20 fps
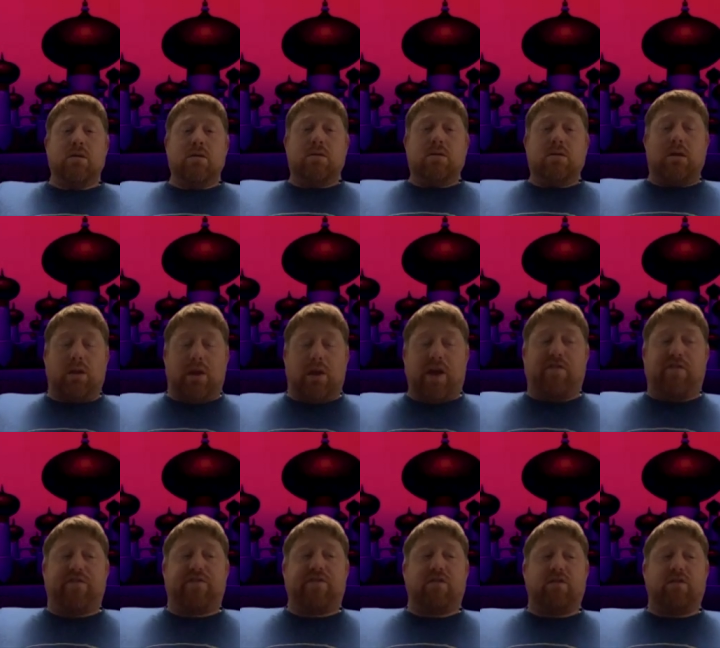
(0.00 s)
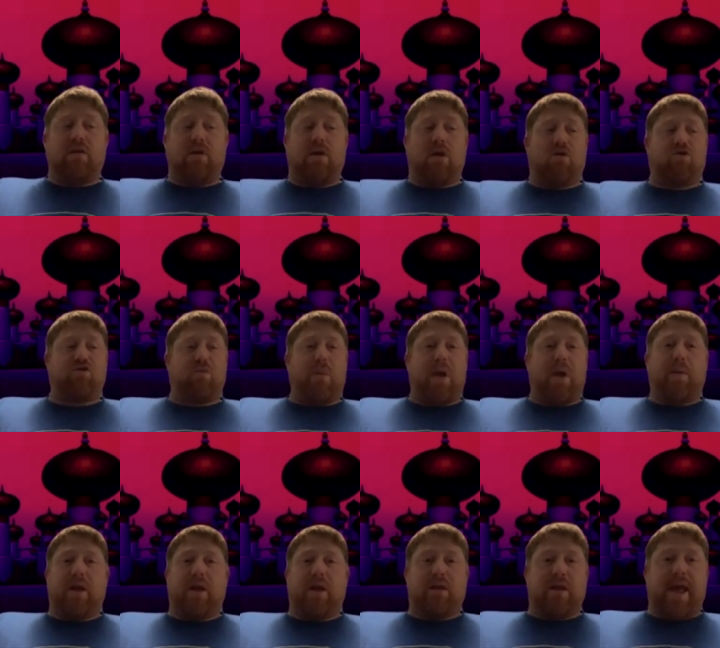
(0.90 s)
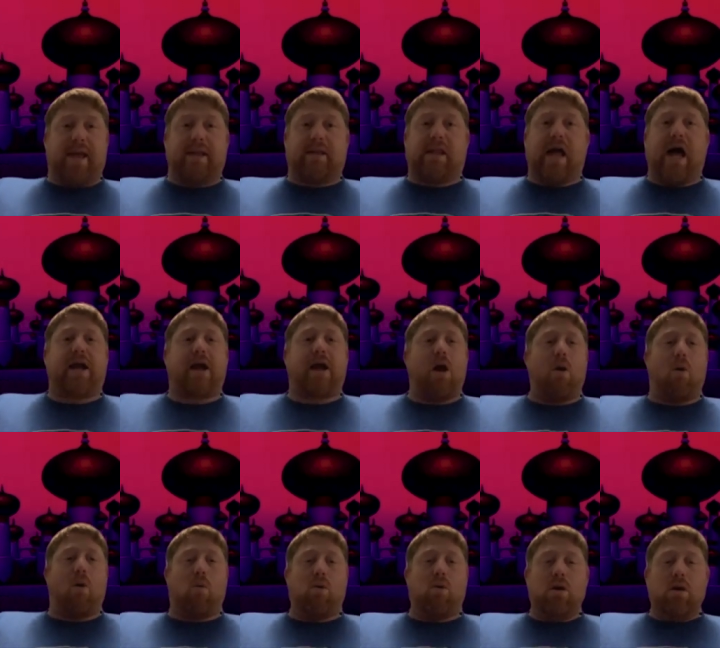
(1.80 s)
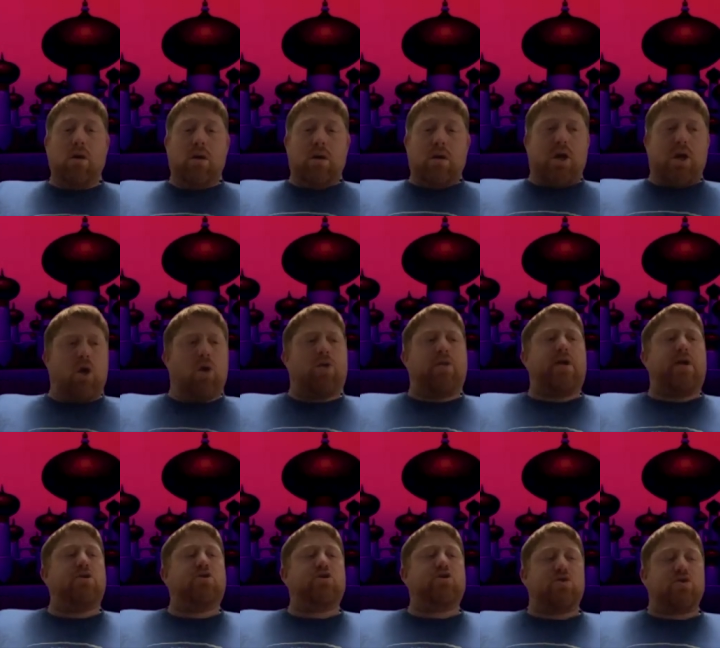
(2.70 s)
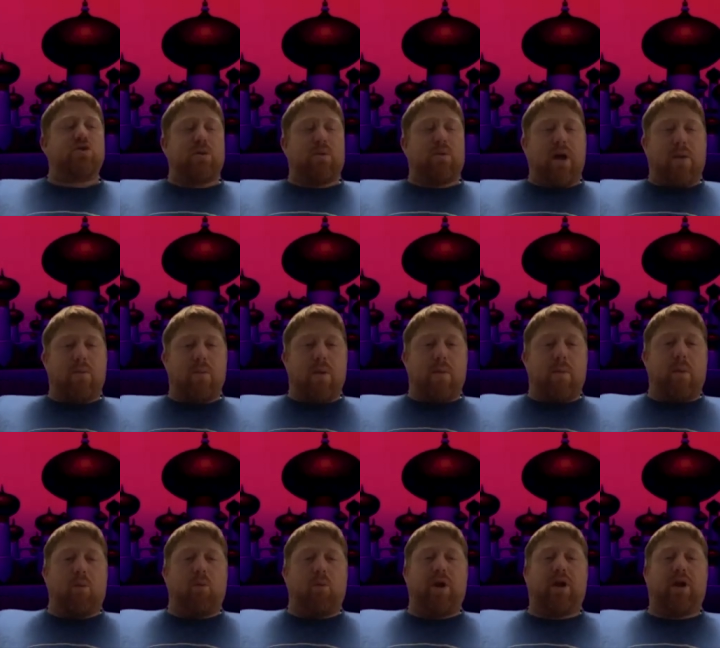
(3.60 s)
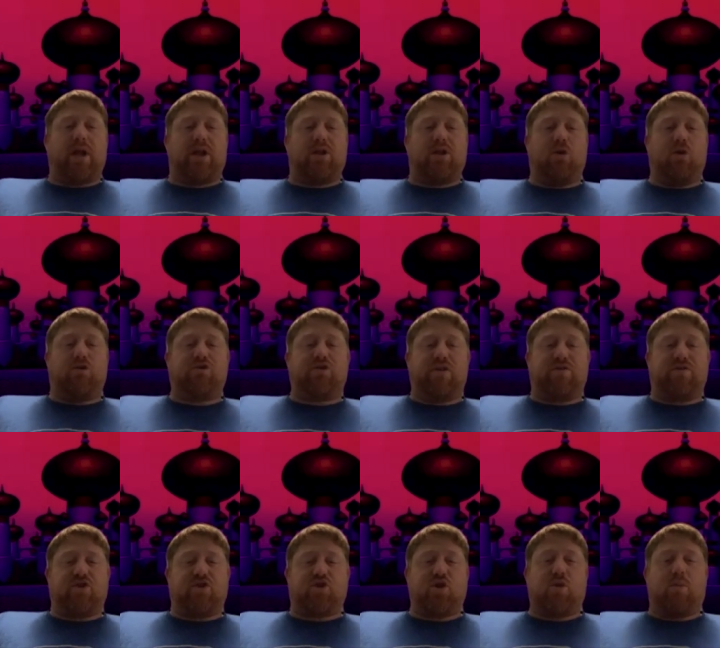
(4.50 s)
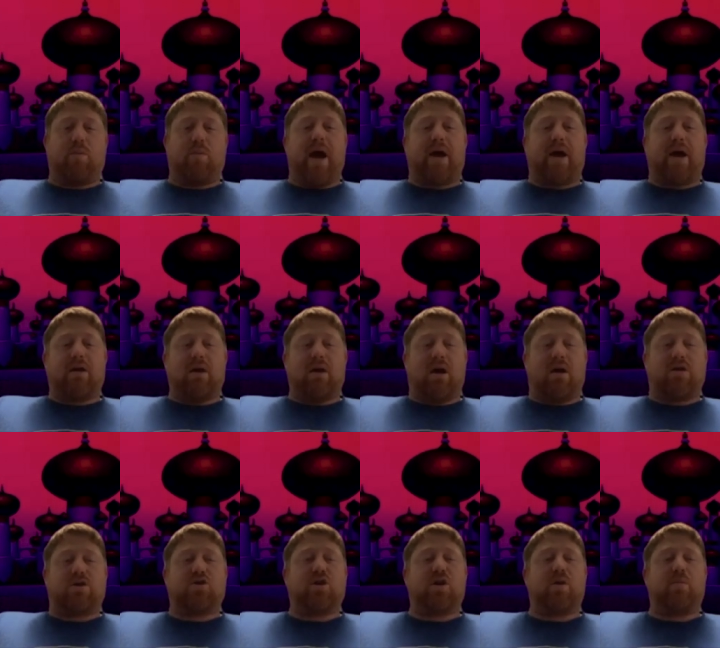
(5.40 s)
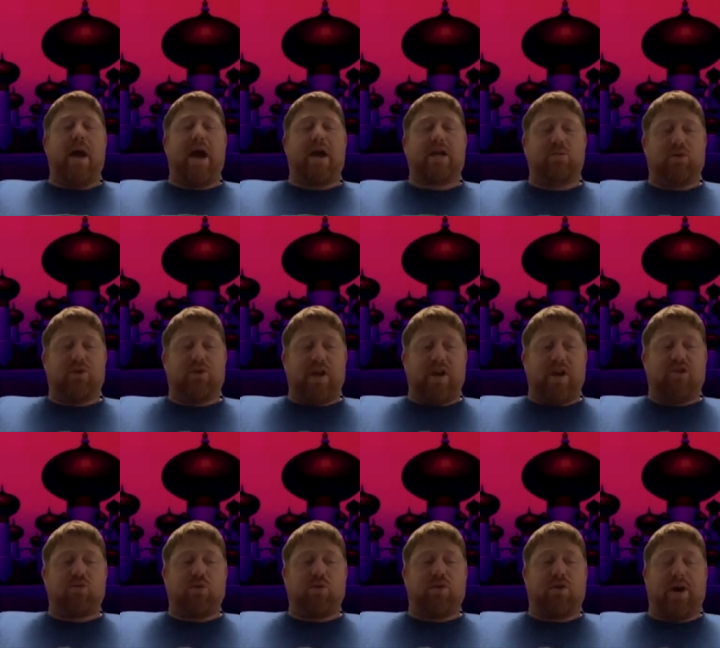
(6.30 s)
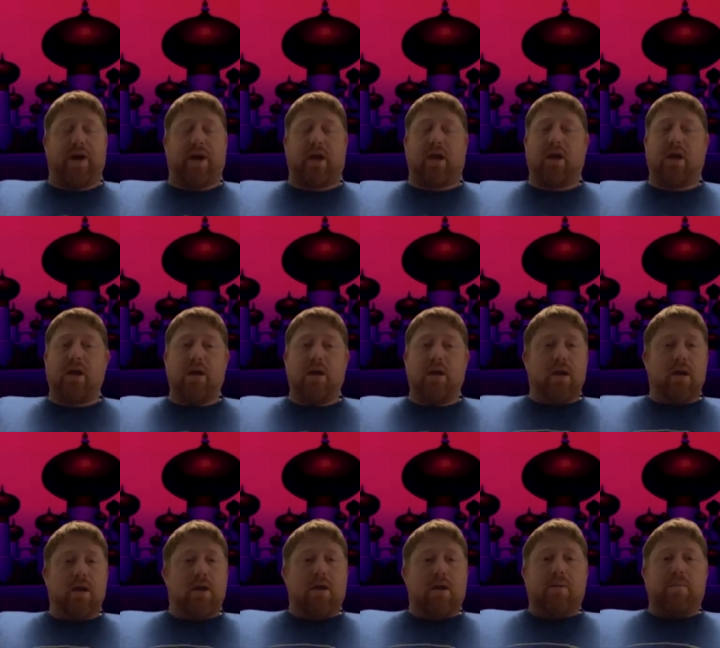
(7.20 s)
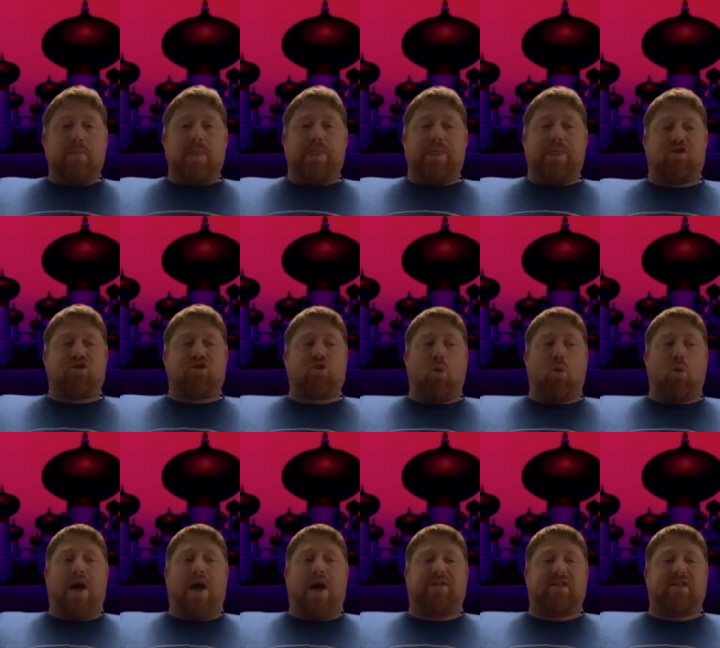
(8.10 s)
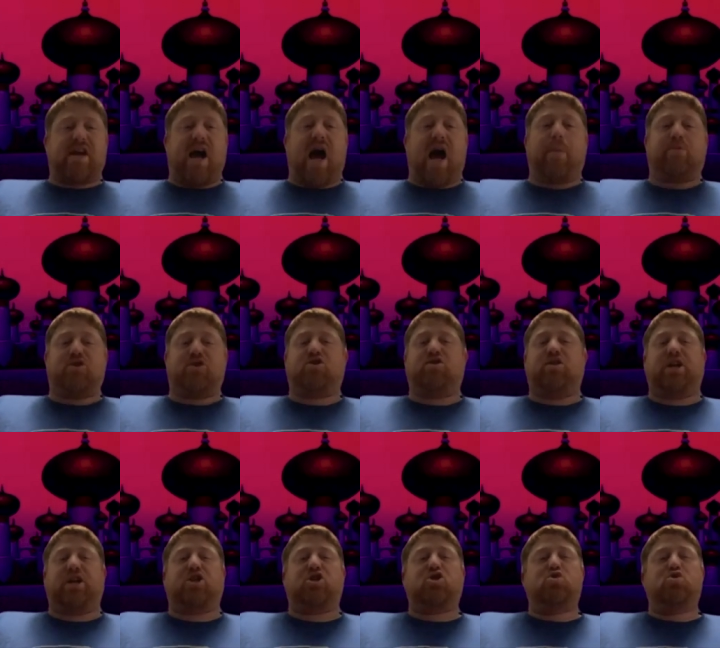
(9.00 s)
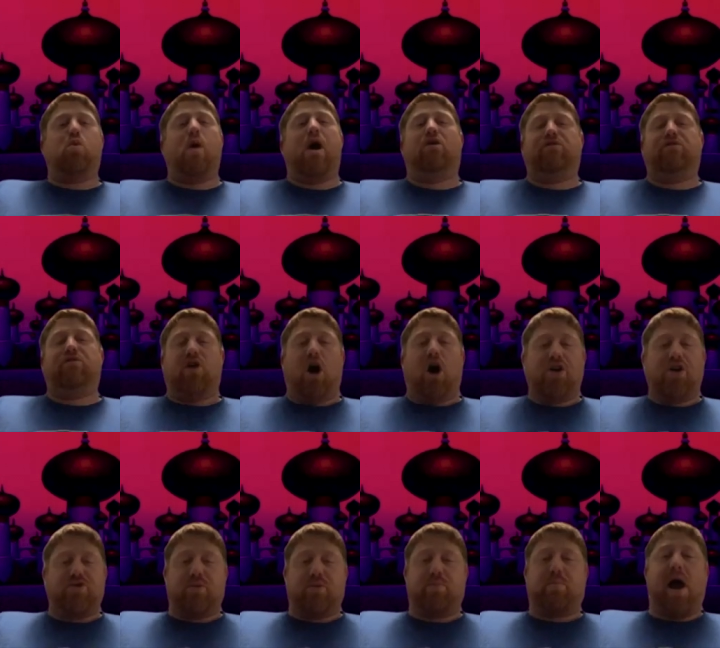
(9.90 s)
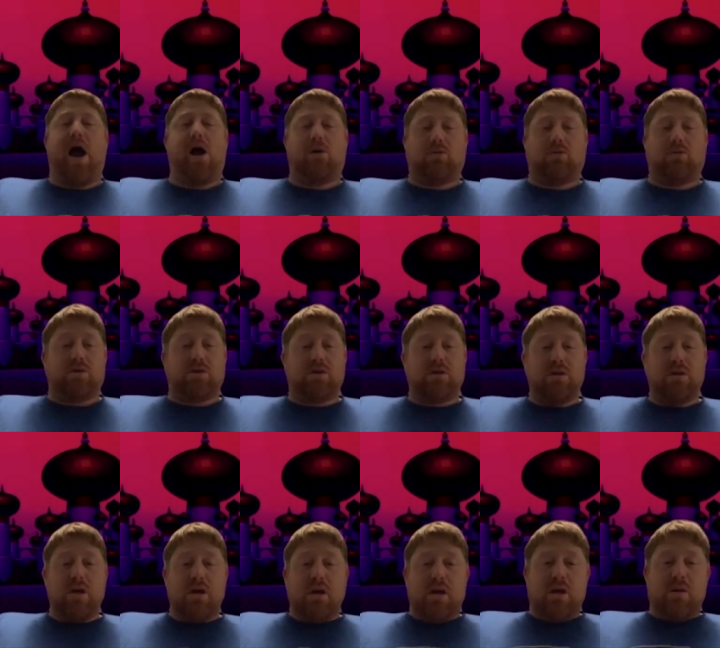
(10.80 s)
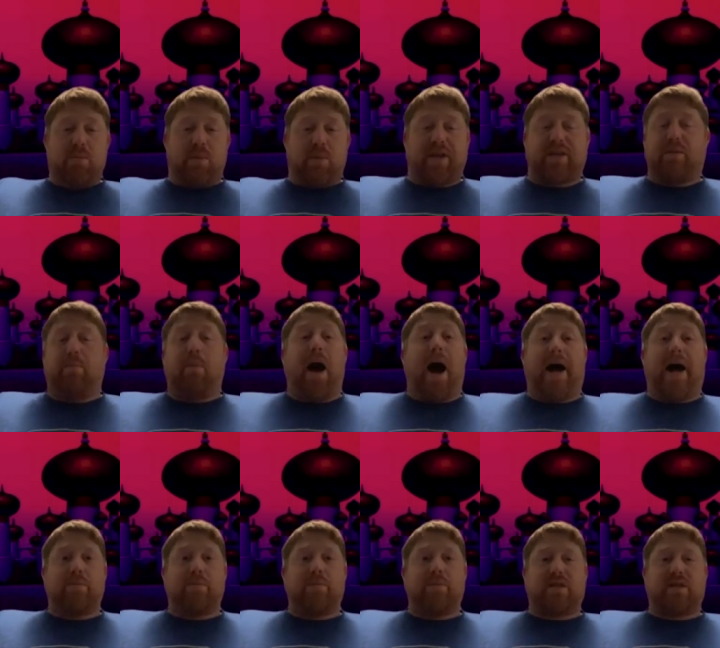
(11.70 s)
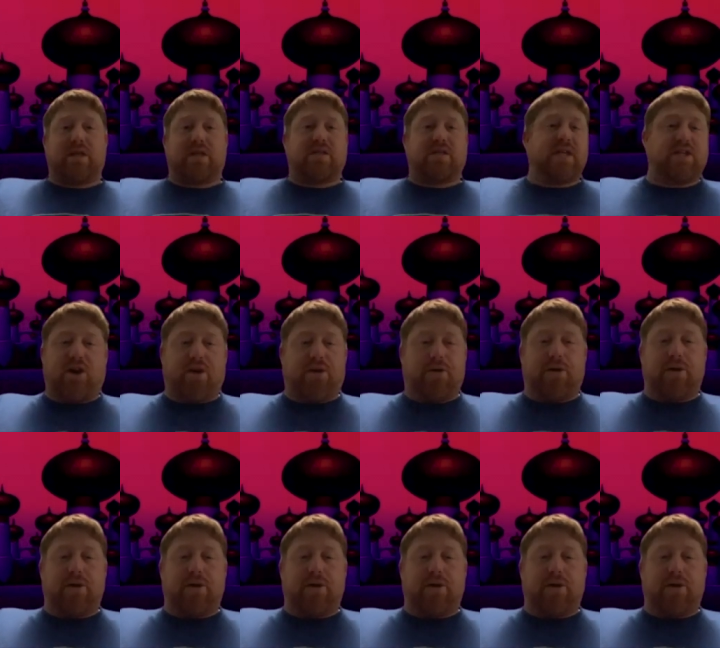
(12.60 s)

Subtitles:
lift. You know, so maybe at lockout, you know, they used to do some. I remember reading like the old stuff, the circle maximal days, where they're like, the squat at the top is like 1,200 pounds, but at the bottom it's like 600.